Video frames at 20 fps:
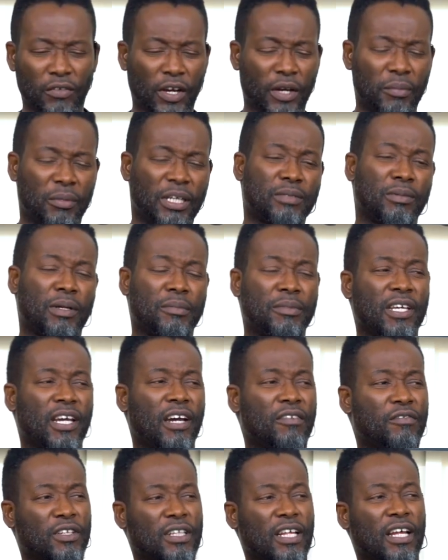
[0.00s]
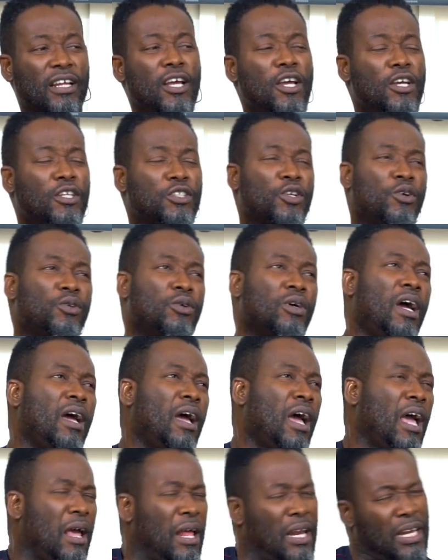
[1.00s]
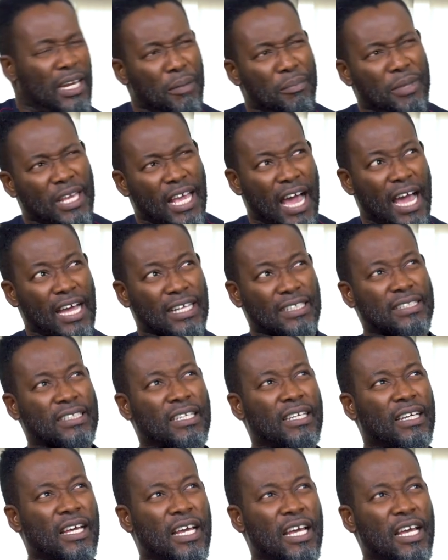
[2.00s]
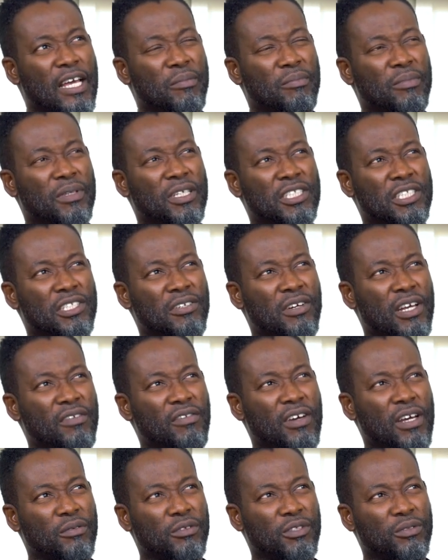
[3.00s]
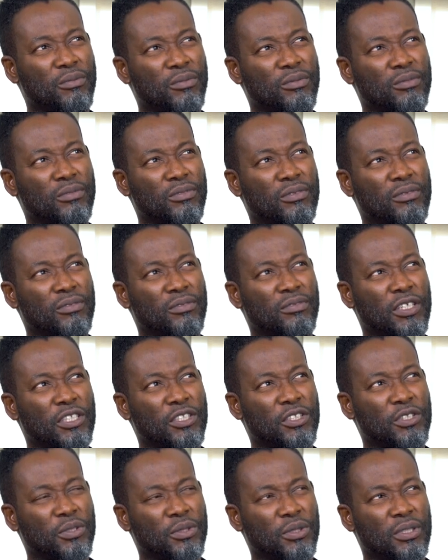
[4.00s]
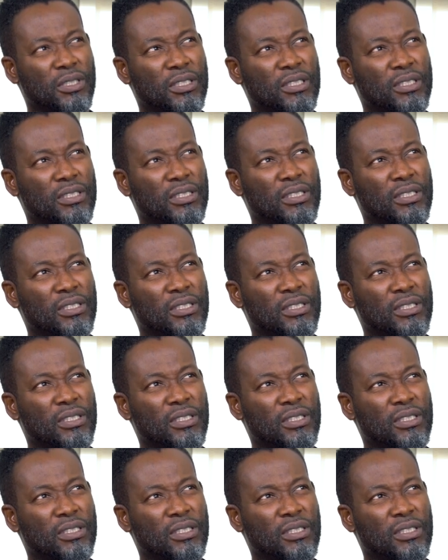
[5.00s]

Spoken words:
you very much, Mamia, for that. So, let me ask, Inshira, if I should,